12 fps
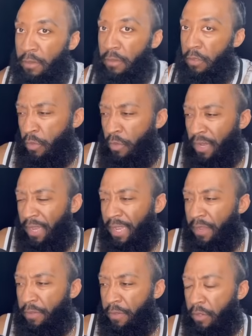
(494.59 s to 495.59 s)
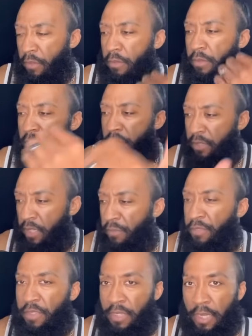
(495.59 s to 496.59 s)
You draw, I have here
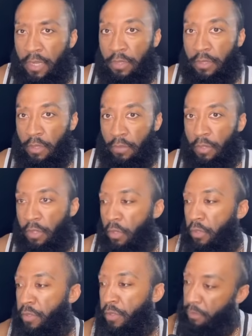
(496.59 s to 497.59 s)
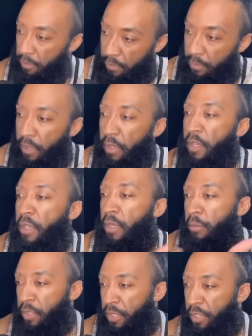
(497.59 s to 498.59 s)
seven signs of a curse, right?
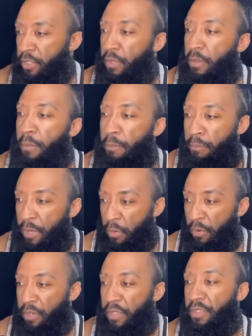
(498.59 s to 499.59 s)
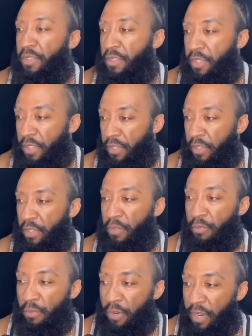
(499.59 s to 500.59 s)
Humiliation, barrenness, sickness,
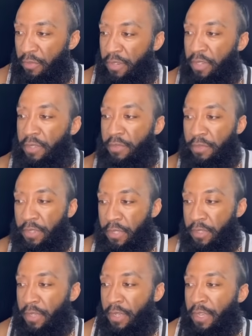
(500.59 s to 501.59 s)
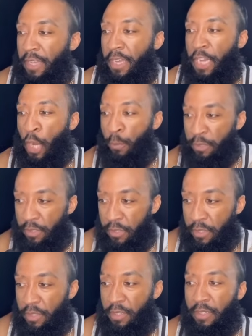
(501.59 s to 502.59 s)
poverty, defeat,
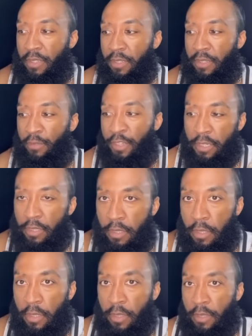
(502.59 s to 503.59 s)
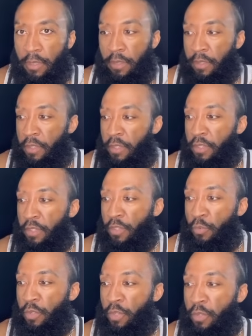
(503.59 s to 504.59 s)
helplessness, defeated. This is
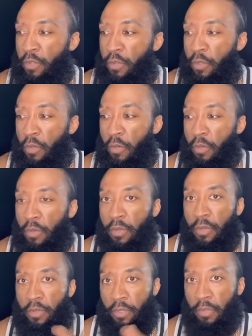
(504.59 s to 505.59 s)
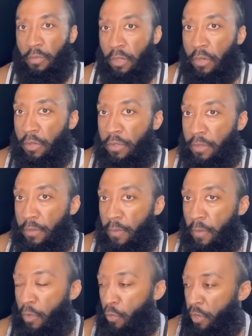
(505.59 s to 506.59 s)
when you know you're dealing with a curse.
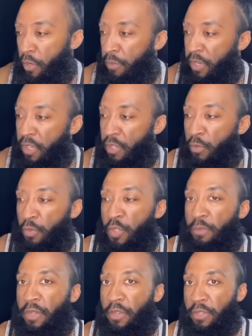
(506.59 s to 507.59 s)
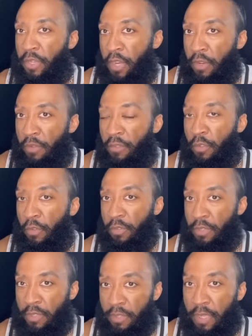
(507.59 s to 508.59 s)
When you begin to experience any of those
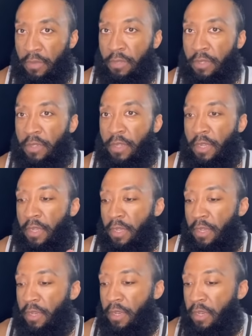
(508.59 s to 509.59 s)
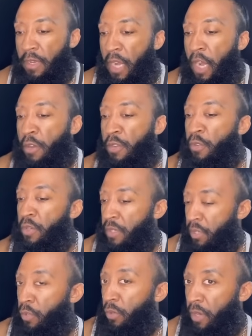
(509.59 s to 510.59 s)
seven, now you're in
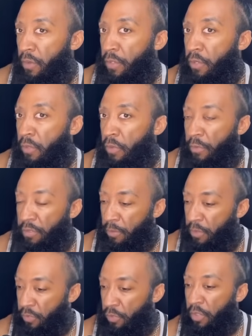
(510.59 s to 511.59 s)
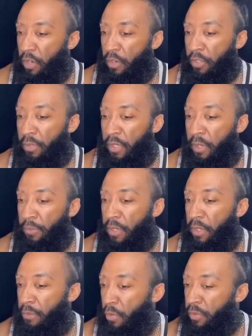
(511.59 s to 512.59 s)
that tore down vehicle, right? We're talking about two cars, right? I'm in
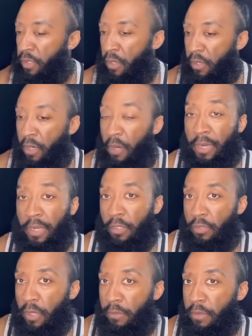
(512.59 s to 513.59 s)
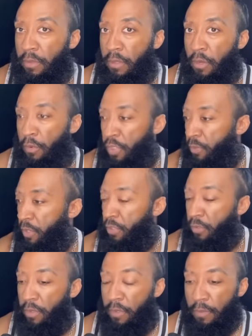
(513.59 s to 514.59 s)
that broke down car. I might get trapped on the
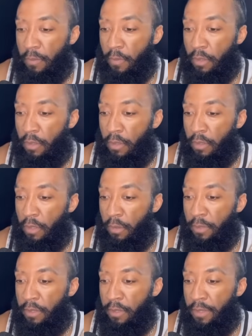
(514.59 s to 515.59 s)
expressway. You know what I mean?